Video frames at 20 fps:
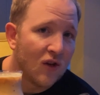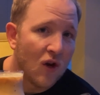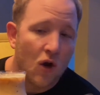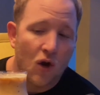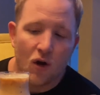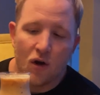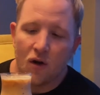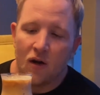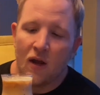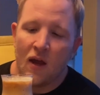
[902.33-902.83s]

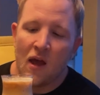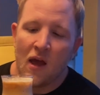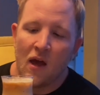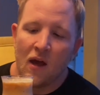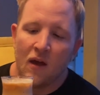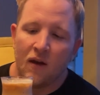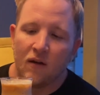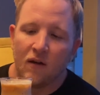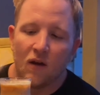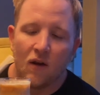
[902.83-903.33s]
tart,
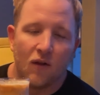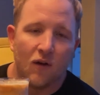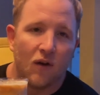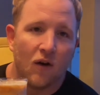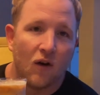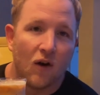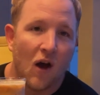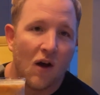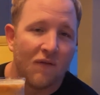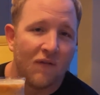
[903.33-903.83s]
and another
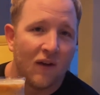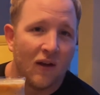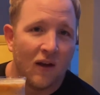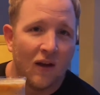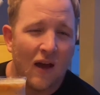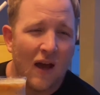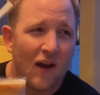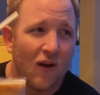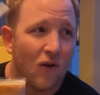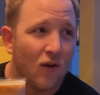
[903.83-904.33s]
coffee.
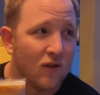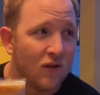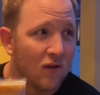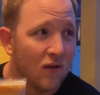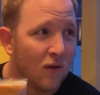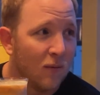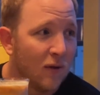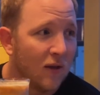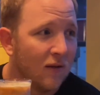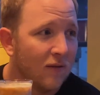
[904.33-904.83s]
Head hurts a
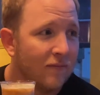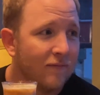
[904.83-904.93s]
little bit.